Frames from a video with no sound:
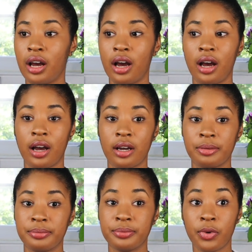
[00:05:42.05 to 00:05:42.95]

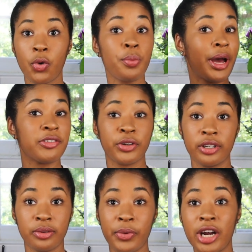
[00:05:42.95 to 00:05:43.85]
whomever,
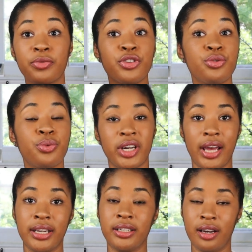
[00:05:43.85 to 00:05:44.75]
wherever you want to
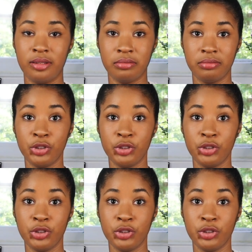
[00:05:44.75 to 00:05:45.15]
end up,